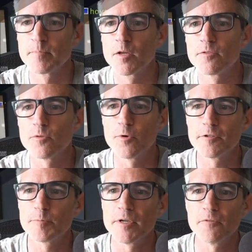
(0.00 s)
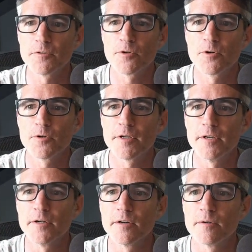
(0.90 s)
So what's being returned
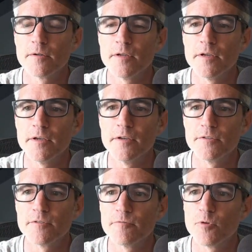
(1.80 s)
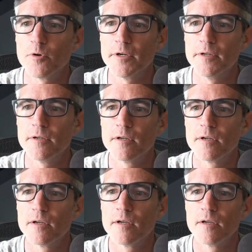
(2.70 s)
here is void.
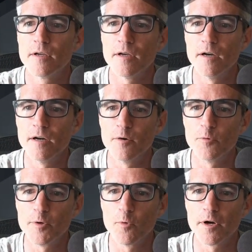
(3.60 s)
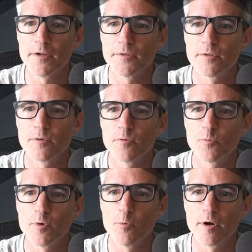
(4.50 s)
We want
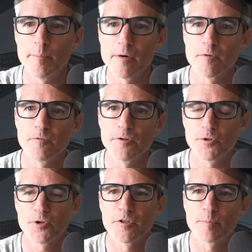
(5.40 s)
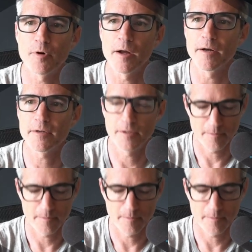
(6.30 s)
to be able to return the product.